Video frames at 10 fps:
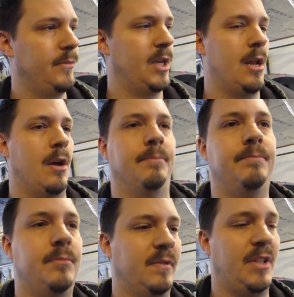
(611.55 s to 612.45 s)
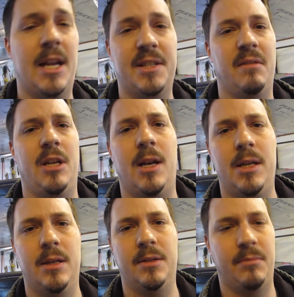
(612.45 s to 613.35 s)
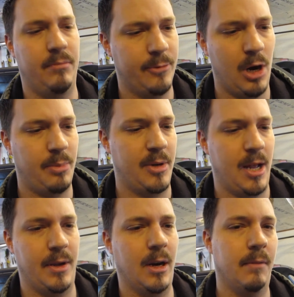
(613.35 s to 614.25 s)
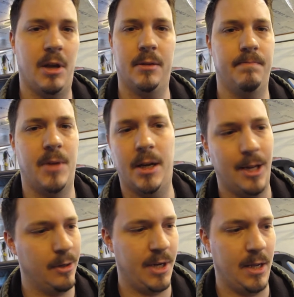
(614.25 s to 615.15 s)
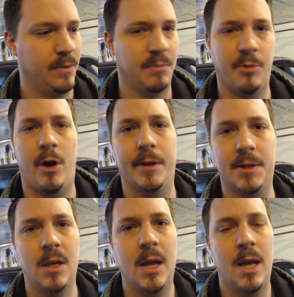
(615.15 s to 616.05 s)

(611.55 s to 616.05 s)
you know, if you guys have any ideas, drop them down there. I'd entertain some thoughts.